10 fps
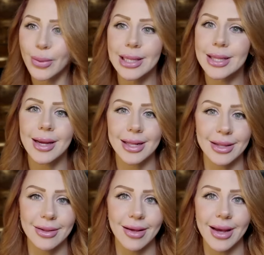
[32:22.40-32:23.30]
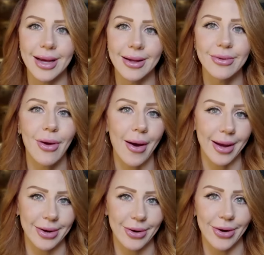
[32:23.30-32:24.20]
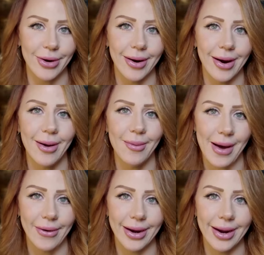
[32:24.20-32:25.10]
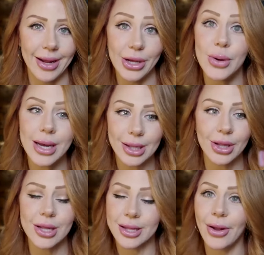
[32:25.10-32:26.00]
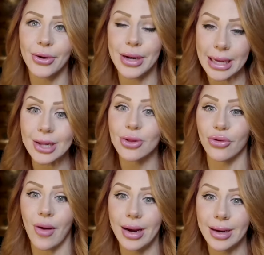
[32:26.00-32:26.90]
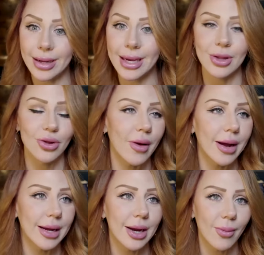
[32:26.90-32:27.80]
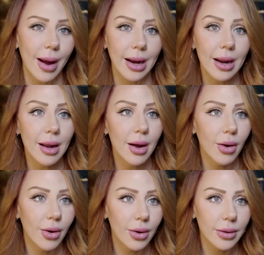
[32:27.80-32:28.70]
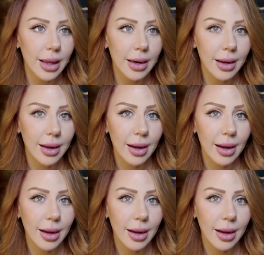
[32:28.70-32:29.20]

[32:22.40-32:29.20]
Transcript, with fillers: he's like, talking to her about it. You get it. She's telling her to get it straight, get it straight, get it right. Hold on.